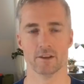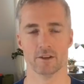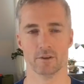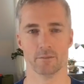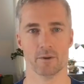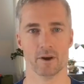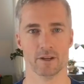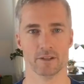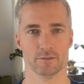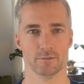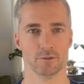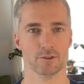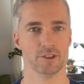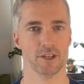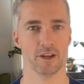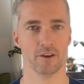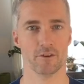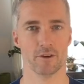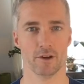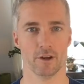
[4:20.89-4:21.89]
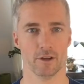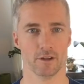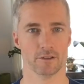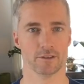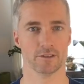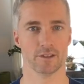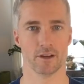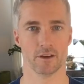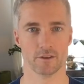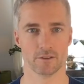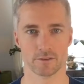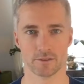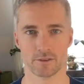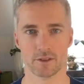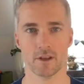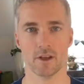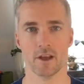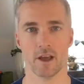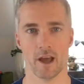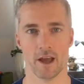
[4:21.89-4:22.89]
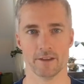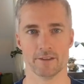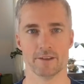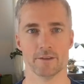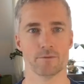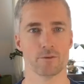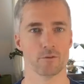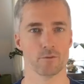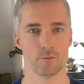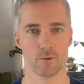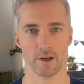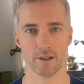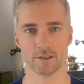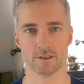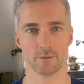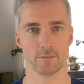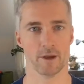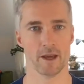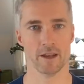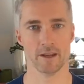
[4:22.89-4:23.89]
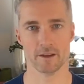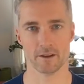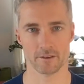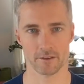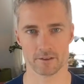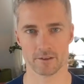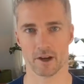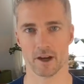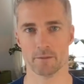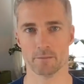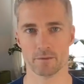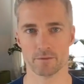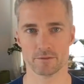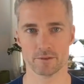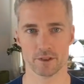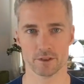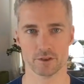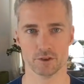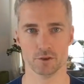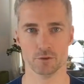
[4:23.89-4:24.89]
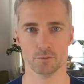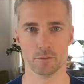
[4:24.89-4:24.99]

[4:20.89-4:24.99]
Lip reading: Your body's regenerating cells at different rates depending on the type of tissue,